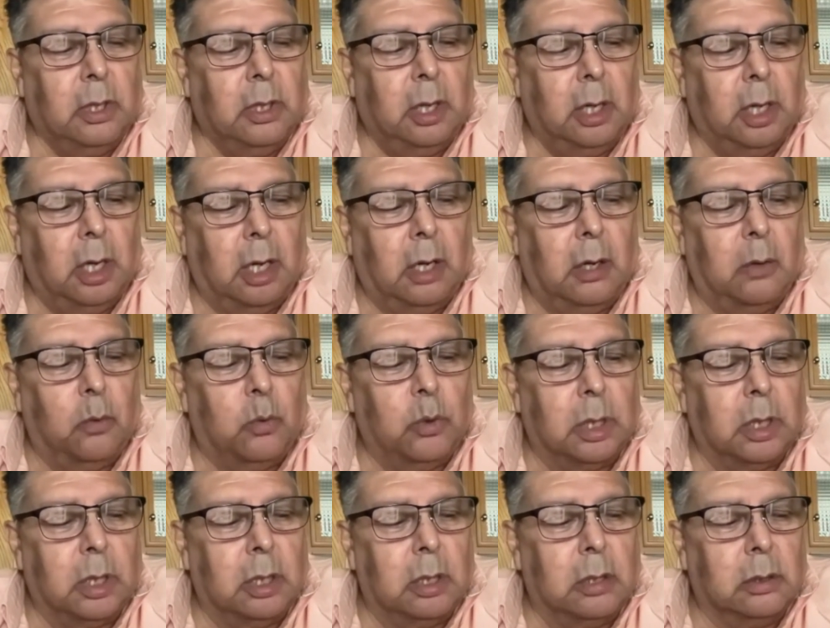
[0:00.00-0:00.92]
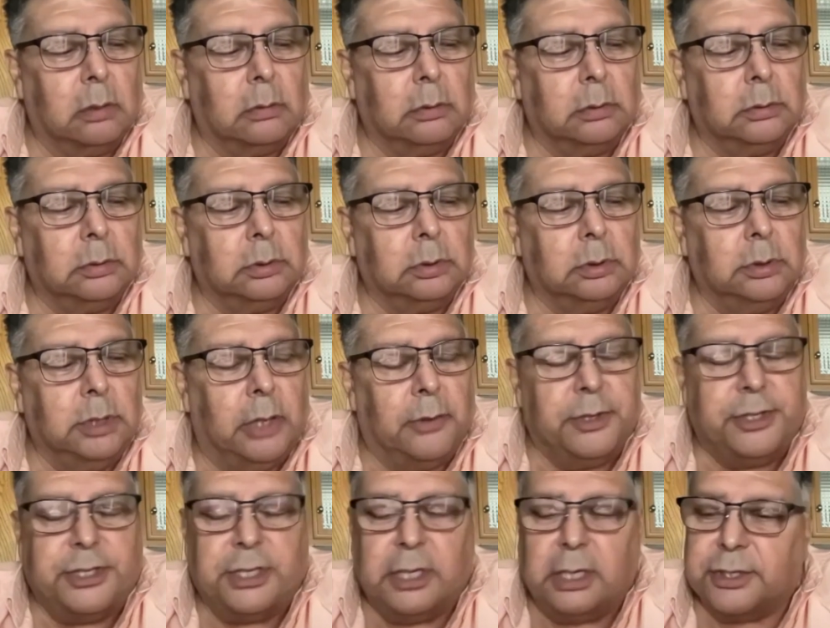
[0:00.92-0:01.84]
were
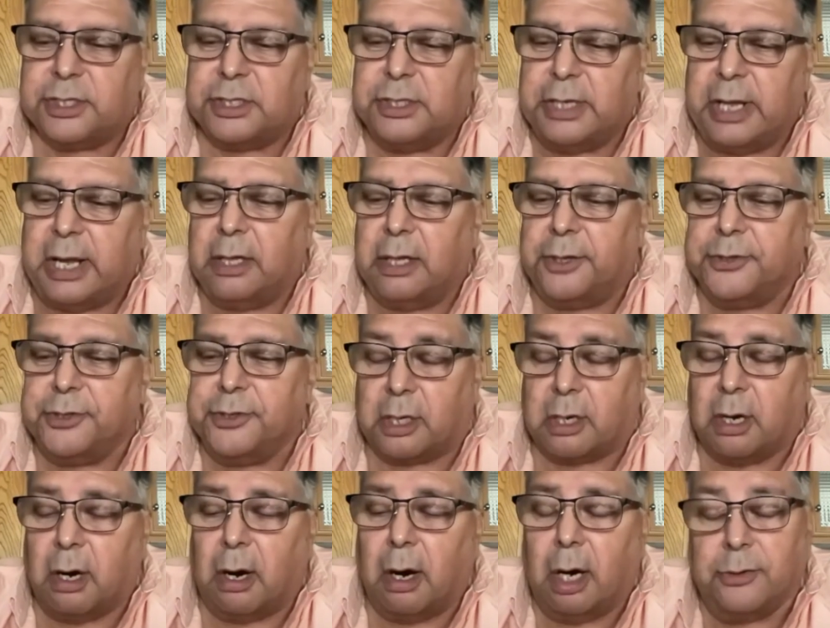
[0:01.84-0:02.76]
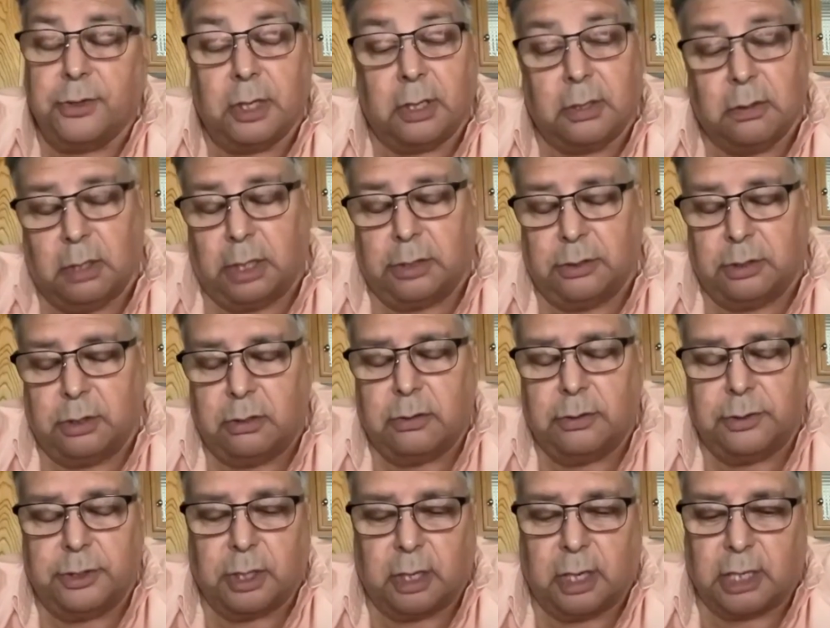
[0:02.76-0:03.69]
noticing a snail in your car, and you and
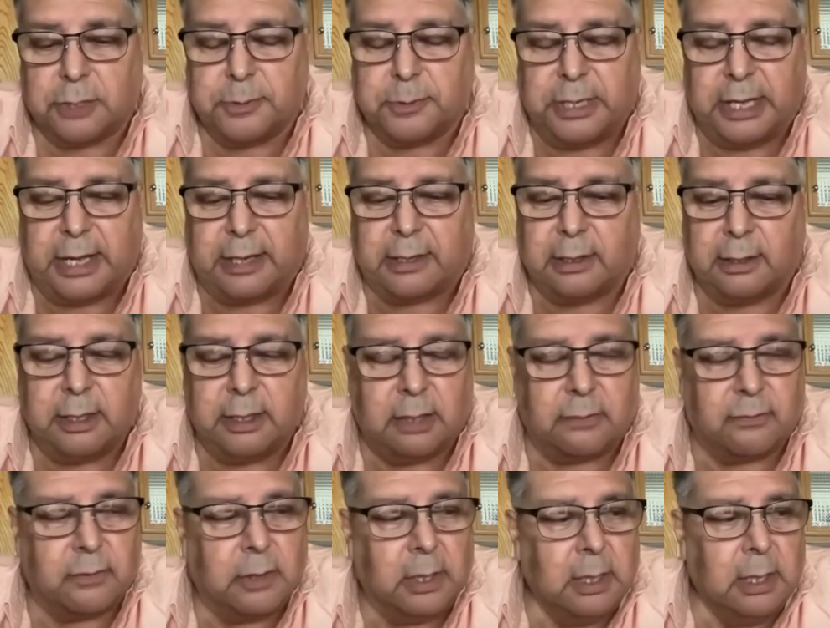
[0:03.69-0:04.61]
your husband had to leave,